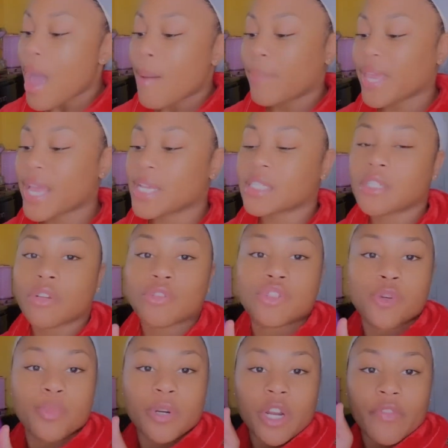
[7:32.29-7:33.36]
But yeah, so
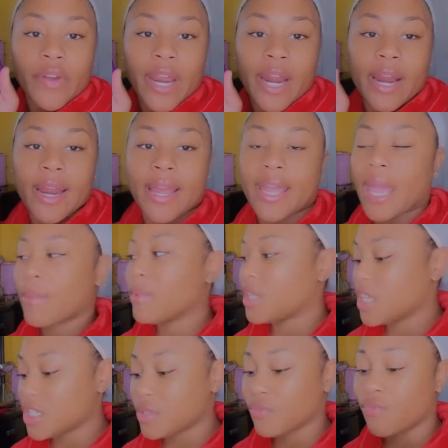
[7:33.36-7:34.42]
Supernova hair. It came in
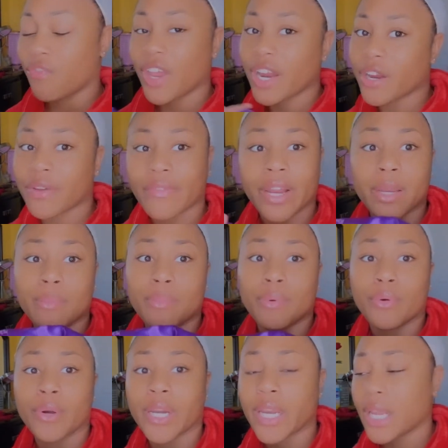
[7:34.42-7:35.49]
this very, very
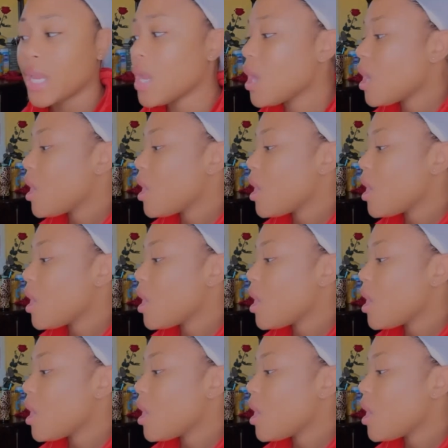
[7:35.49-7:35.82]
pretty